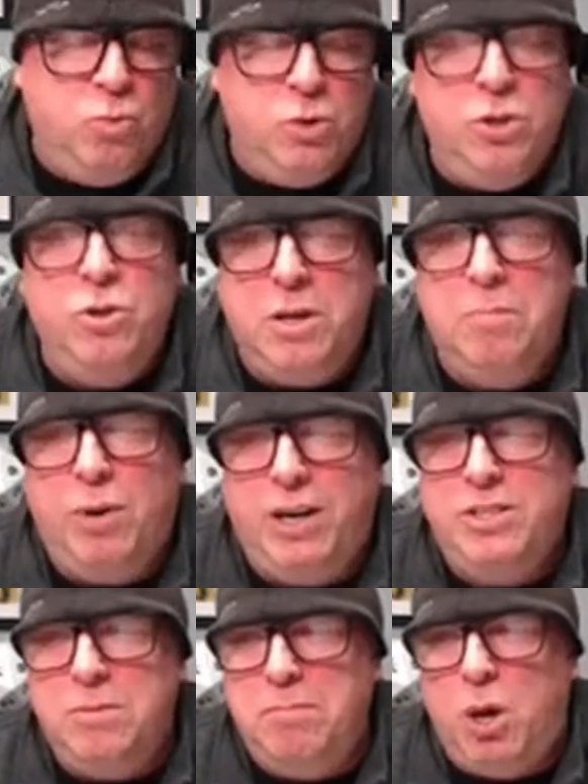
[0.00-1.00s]
You can
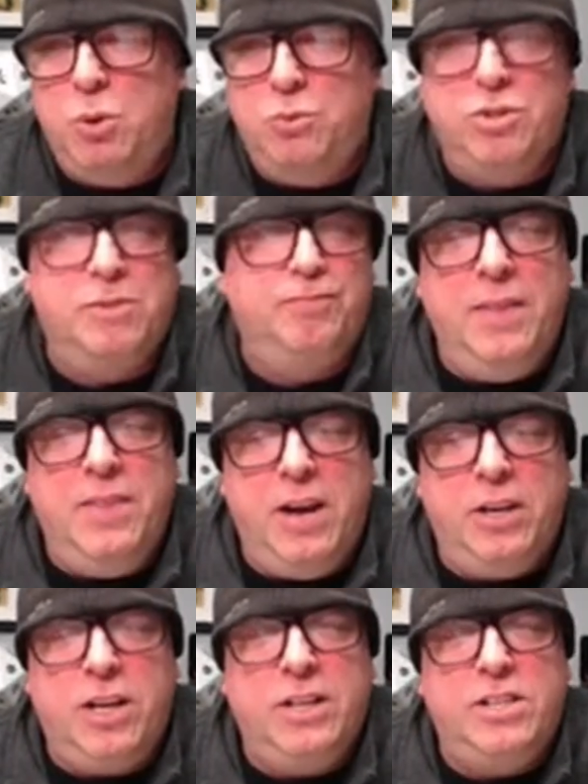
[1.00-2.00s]
break some bones. And then
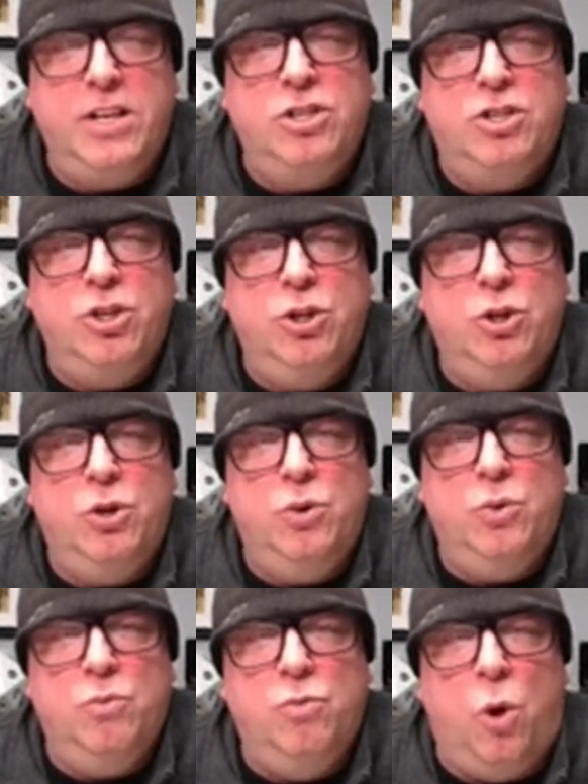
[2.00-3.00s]
it gets
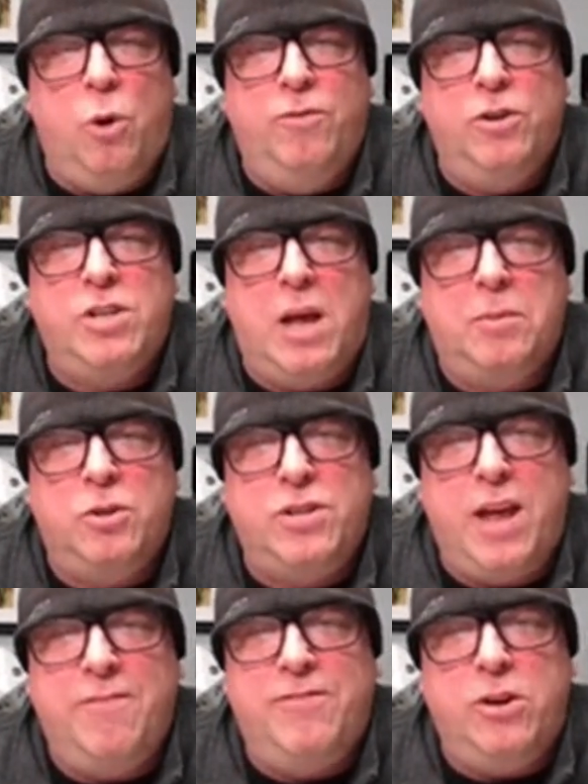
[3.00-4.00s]
into roll versus applicable
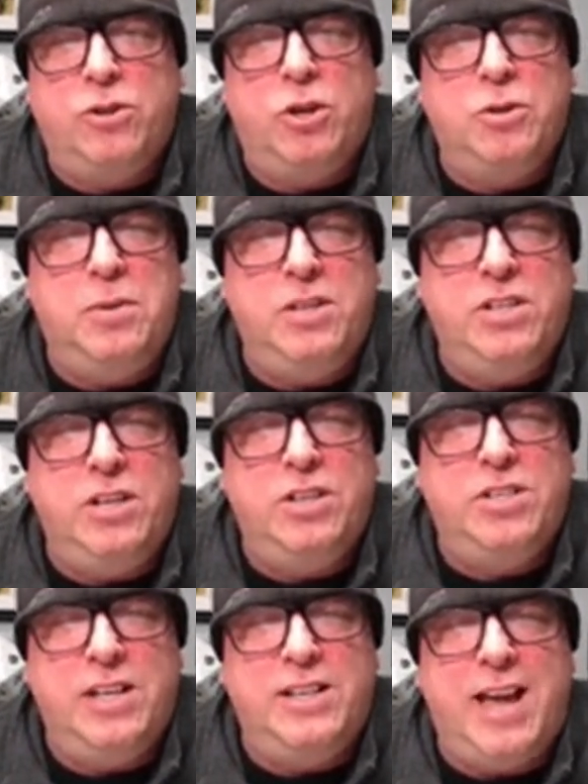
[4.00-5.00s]
stat. Failure causes PC
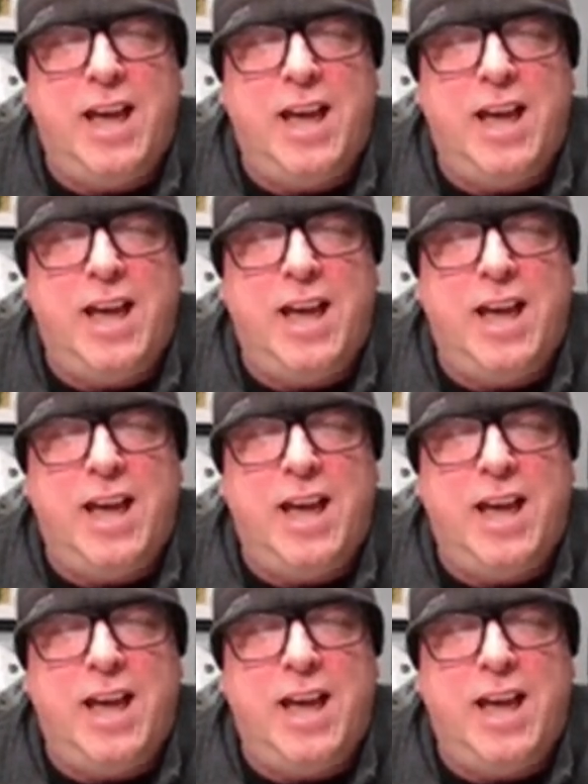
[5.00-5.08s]
to sit